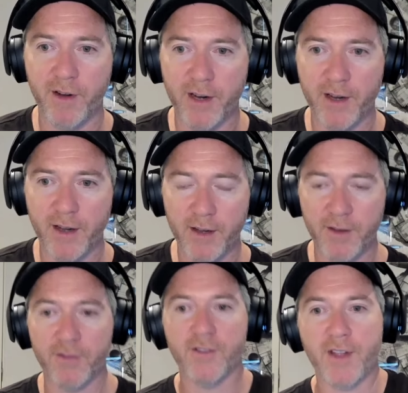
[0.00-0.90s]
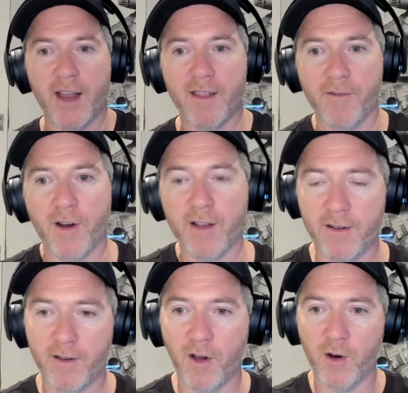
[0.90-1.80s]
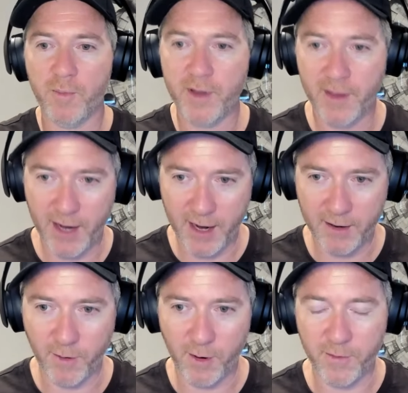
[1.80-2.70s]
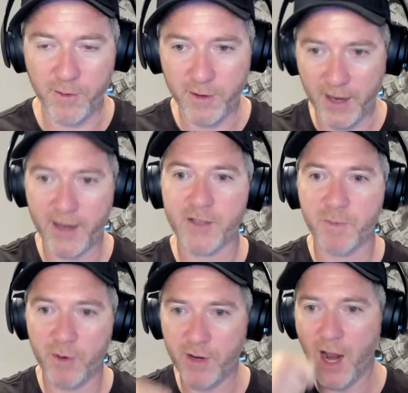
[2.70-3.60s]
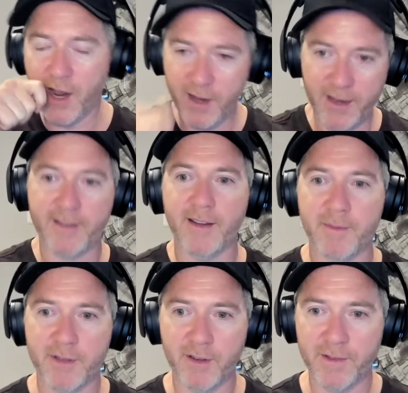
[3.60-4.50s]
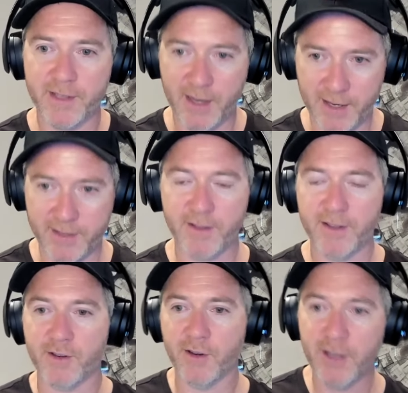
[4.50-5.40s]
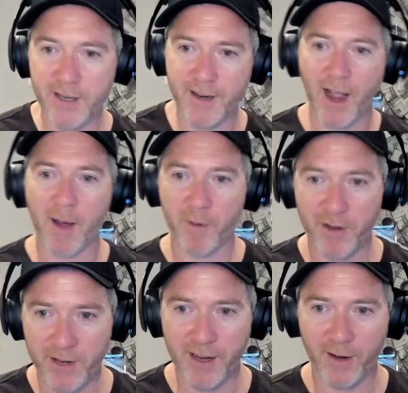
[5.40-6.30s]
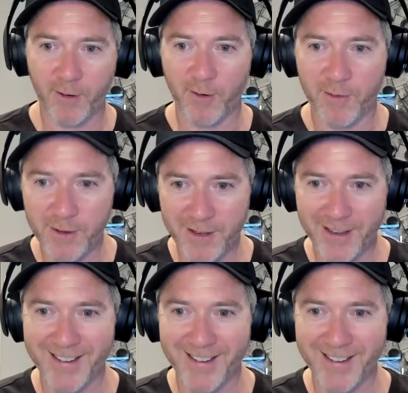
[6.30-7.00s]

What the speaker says: year, used to stand in the front, open the can of dog food, take a spoon, eat it himself, and say, "It's this good. I'm willing to eat our dog food.